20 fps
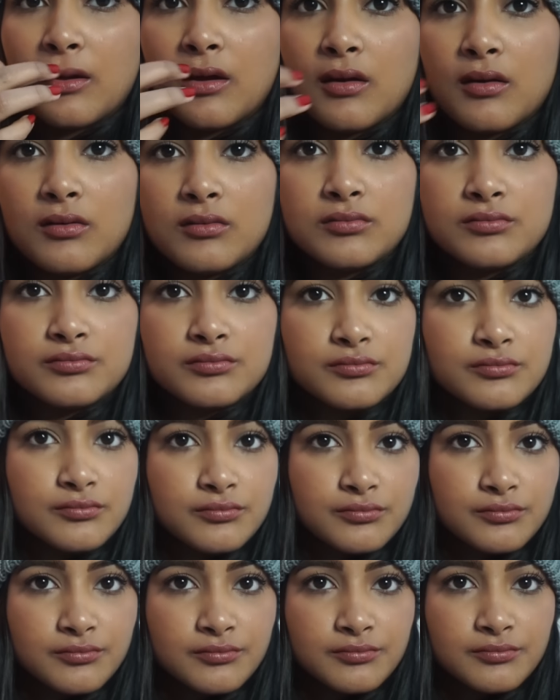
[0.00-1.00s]

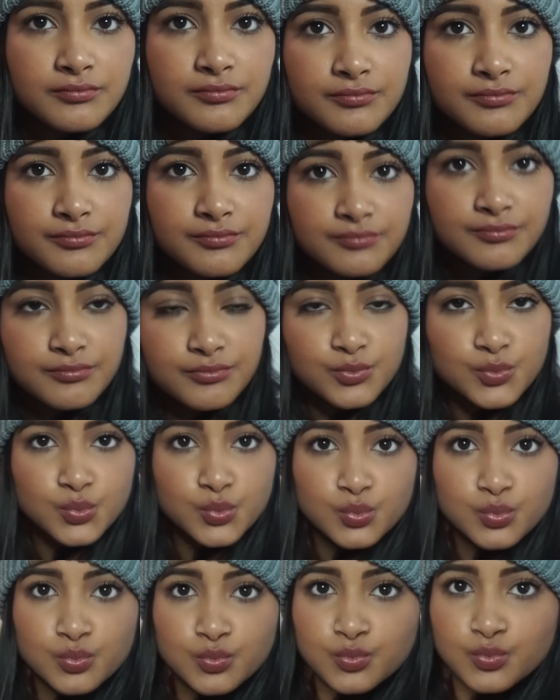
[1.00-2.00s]

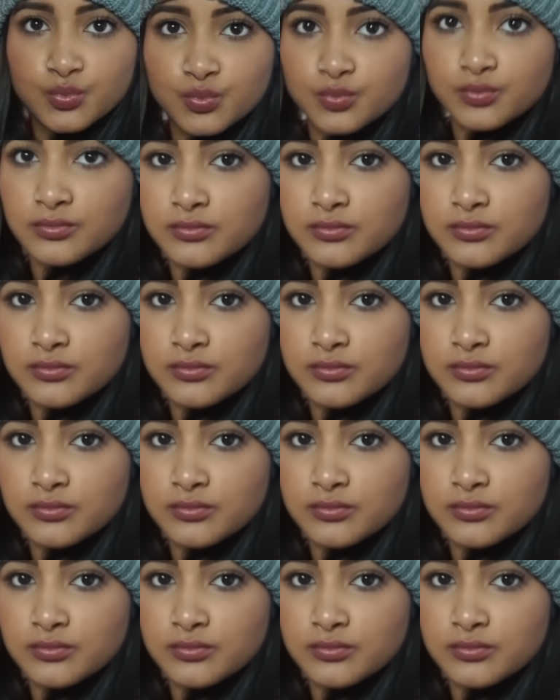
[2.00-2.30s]
[no speech]